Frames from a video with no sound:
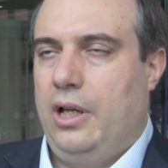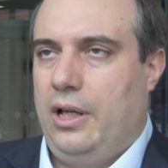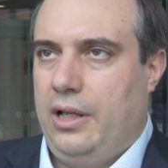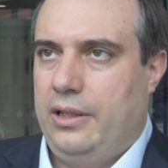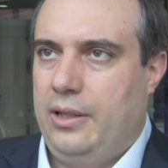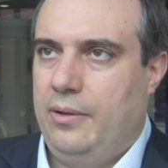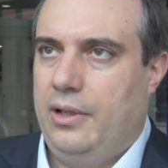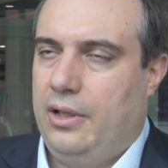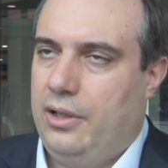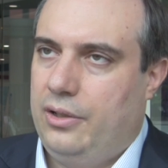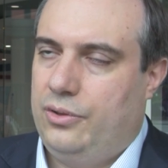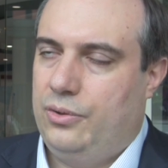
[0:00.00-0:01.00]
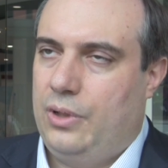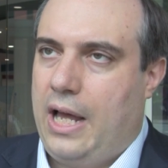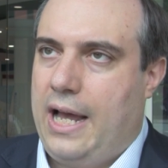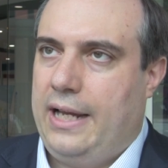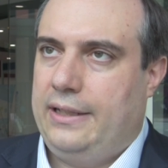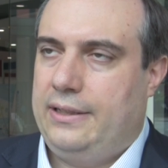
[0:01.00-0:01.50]
uh, the, uh, to
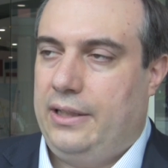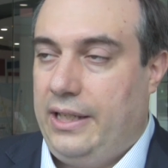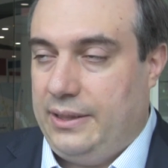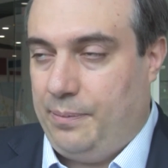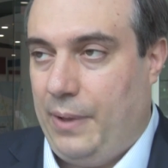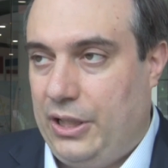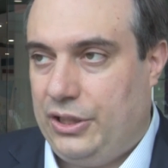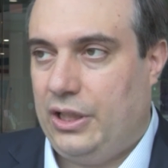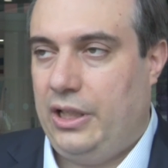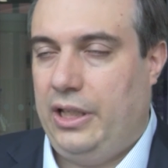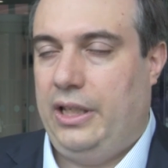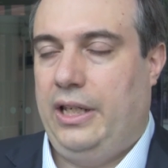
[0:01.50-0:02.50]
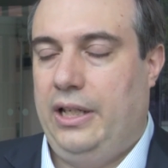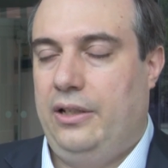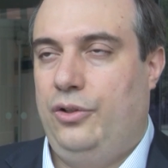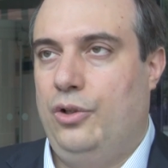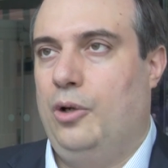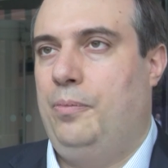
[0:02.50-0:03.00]
light, especially
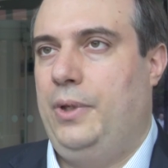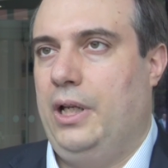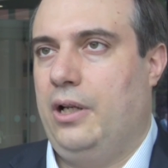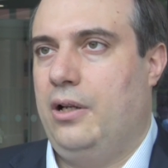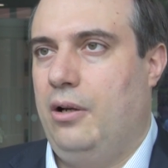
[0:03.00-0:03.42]
in European